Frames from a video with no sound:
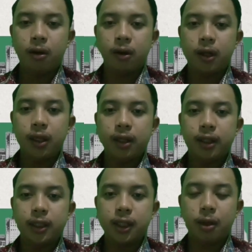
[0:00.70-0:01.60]
Okay,
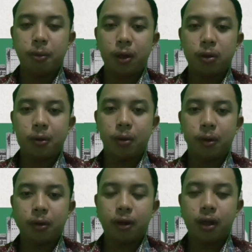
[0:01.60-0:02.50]
Assalamualaikum
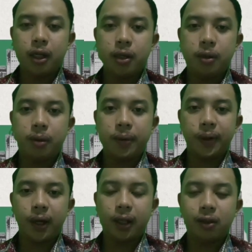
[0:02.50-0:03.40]
warahmatullahi
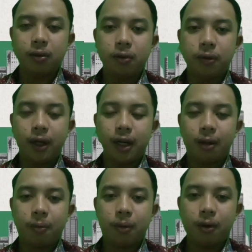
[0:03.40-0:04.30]
wabarakatuh. We
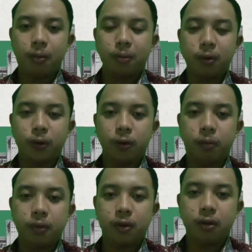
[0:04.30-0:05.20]
are from
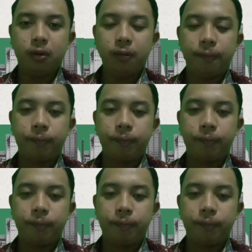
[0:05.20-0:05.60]
Group 2.